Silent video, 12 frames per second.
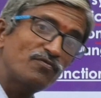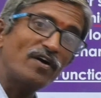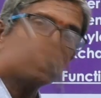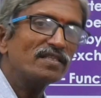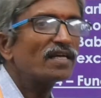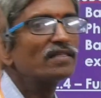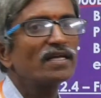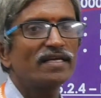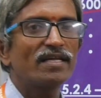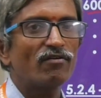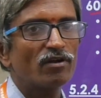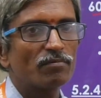further they
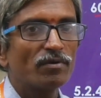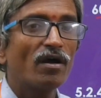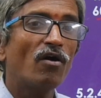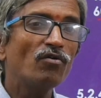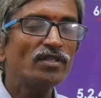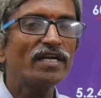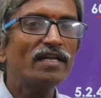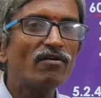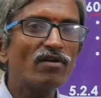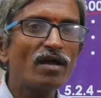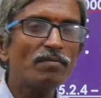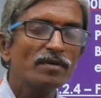developed. How they
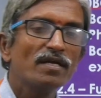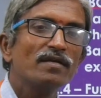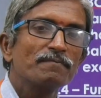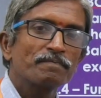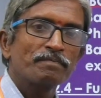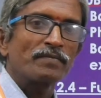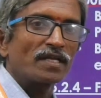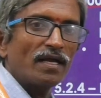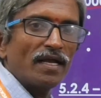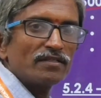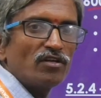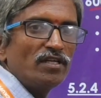developed?
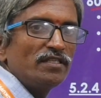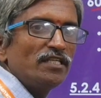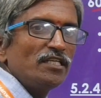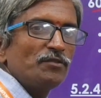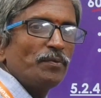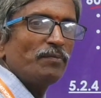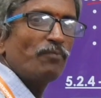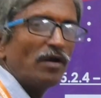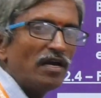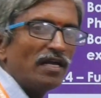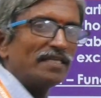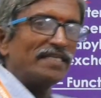Actually these
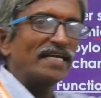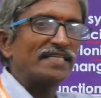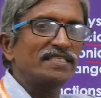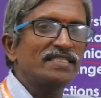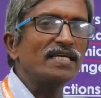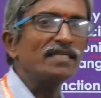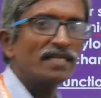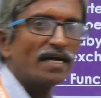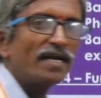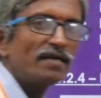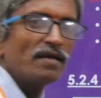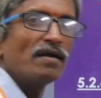people
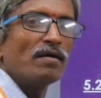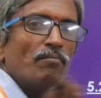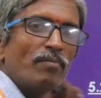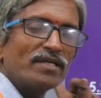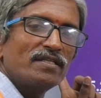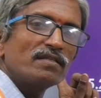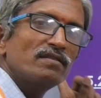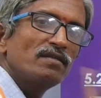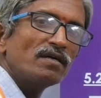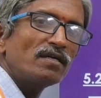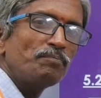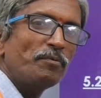extended, but the
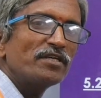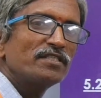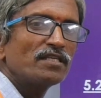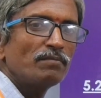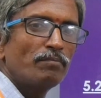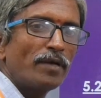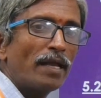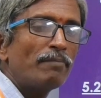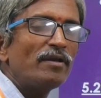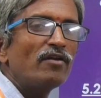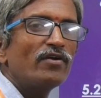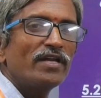third person
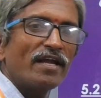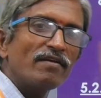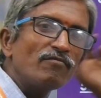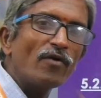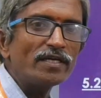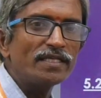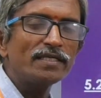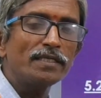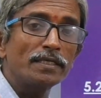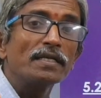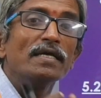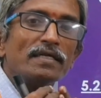Babylonian, what they
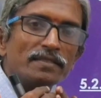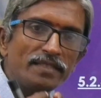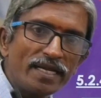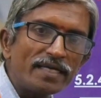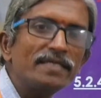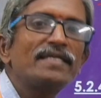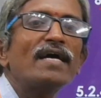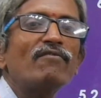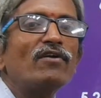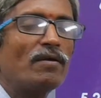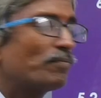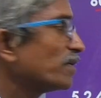did? They
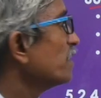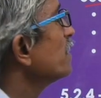developed,